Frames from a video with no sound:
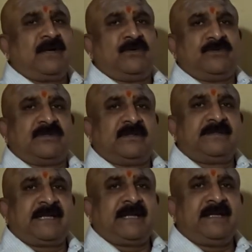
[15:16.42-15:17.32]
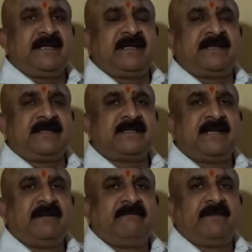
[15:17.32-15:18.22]
house, second year
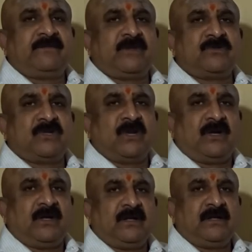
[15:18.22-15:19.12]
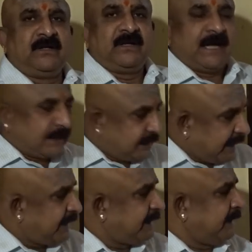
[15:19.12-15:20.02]
is fifth house Lord. At
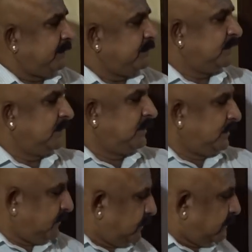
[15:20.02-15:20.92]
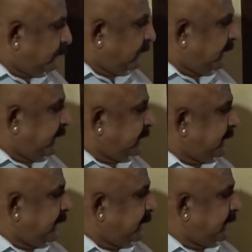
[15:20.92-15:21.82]
that time,
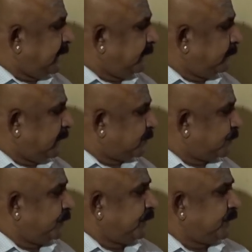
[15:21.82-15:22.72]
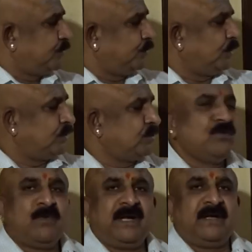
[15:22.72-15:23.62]
1999 plus 2, it is
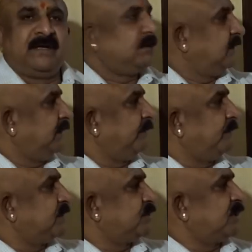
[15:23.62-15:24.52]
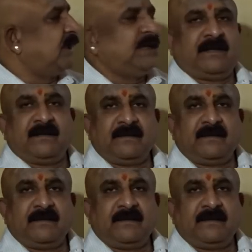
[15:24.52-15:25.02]
2001, the first child.